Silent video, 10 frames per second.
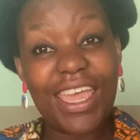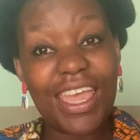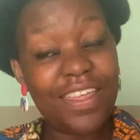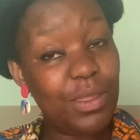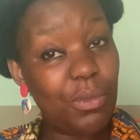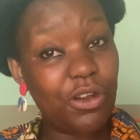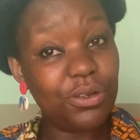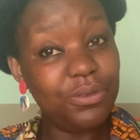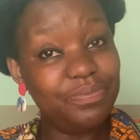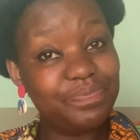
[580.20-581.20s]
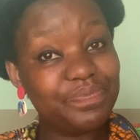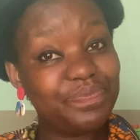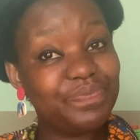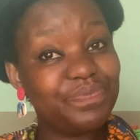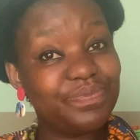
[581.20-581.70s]
And the moral?
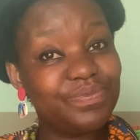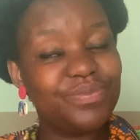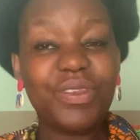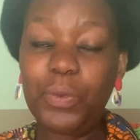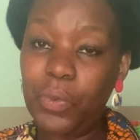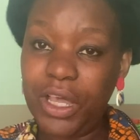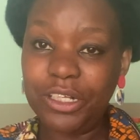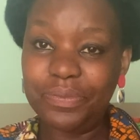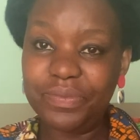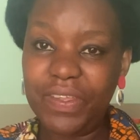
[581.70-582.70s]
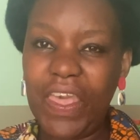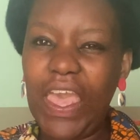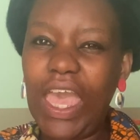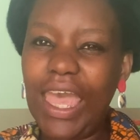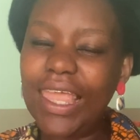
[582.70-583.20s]
Well,
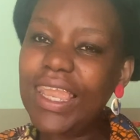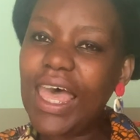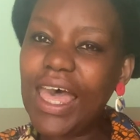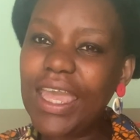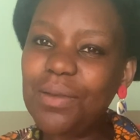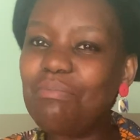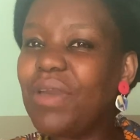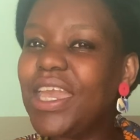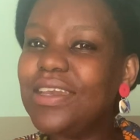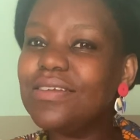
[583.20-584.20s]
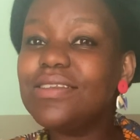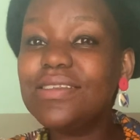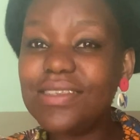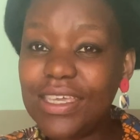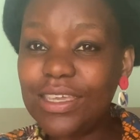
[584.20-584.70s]
a lie may
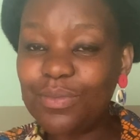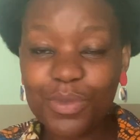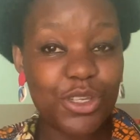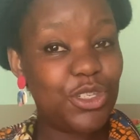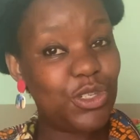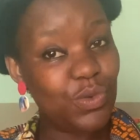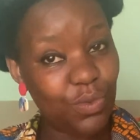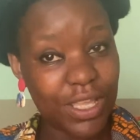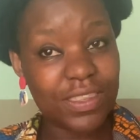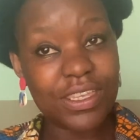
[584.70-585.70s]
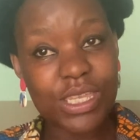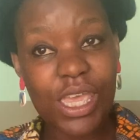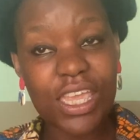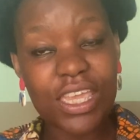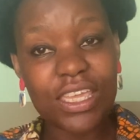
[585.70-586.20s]
seem to win the
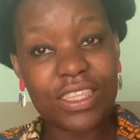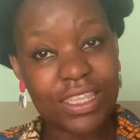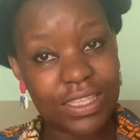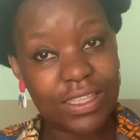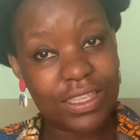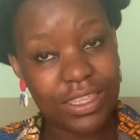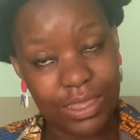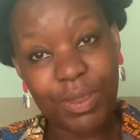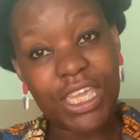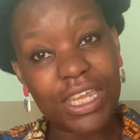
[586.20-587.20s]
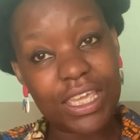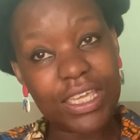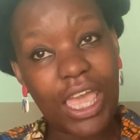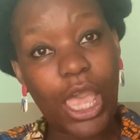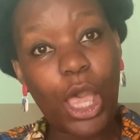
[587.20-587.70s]
day in the beginning,
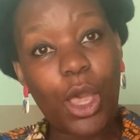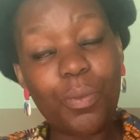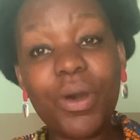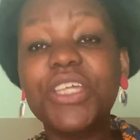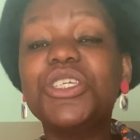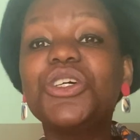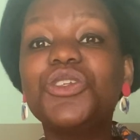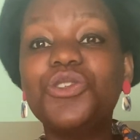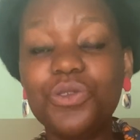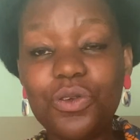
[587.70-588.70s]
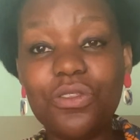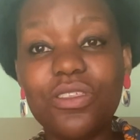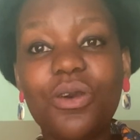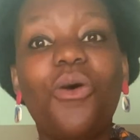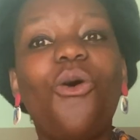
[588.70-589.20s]
but truth
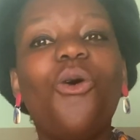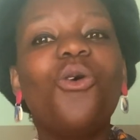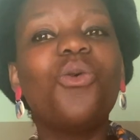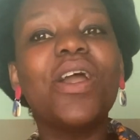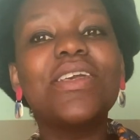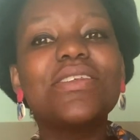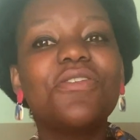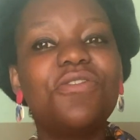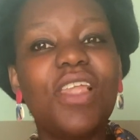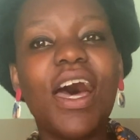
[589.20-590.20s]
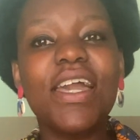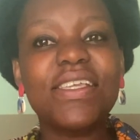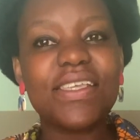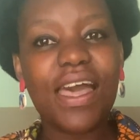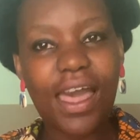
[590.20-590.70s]
always flies
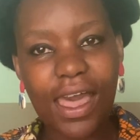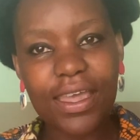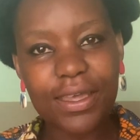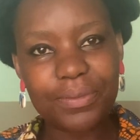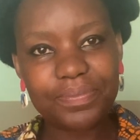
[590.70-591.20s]
higher.